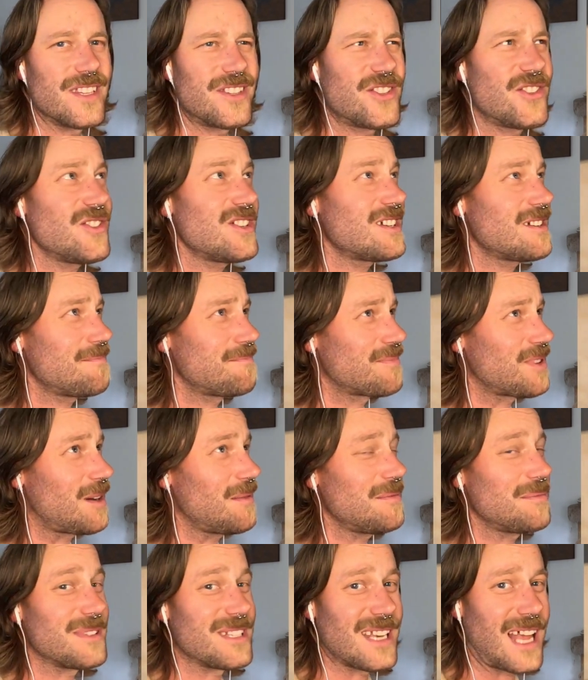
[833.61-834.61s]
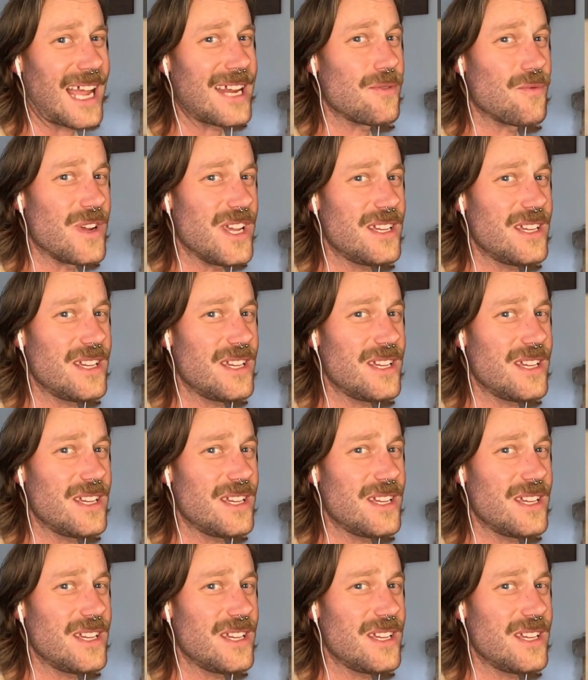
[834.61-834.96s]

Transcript: This took probably 9